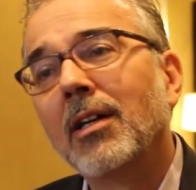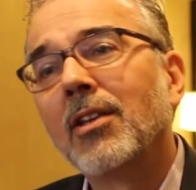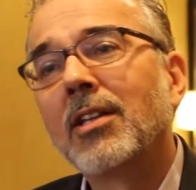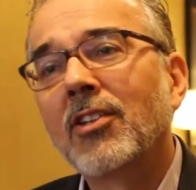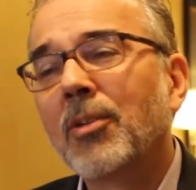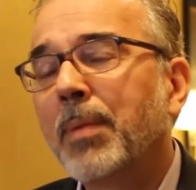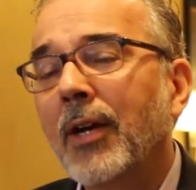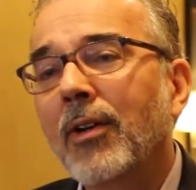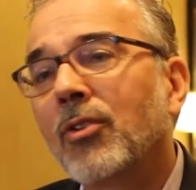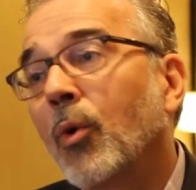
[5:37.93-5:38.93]
the
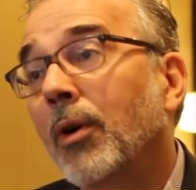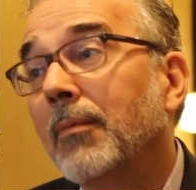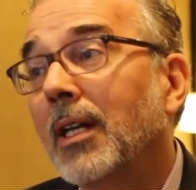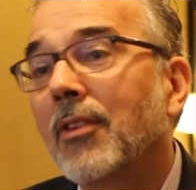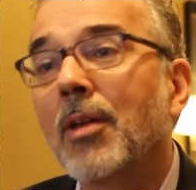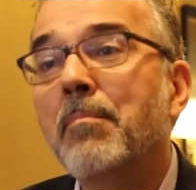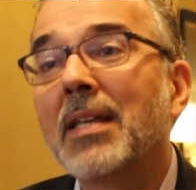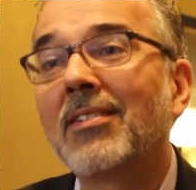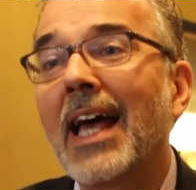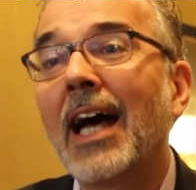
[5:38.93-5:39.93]
disappearance or the
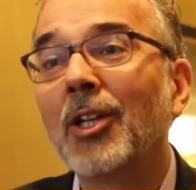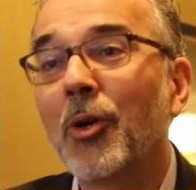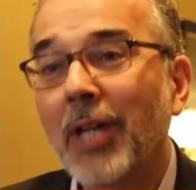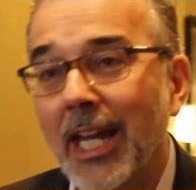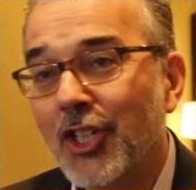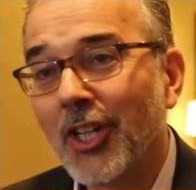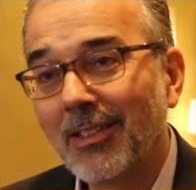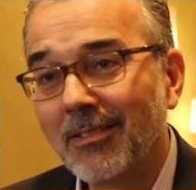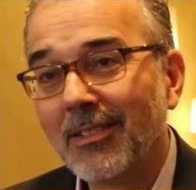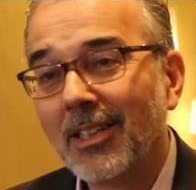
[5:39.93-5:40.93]
misallocation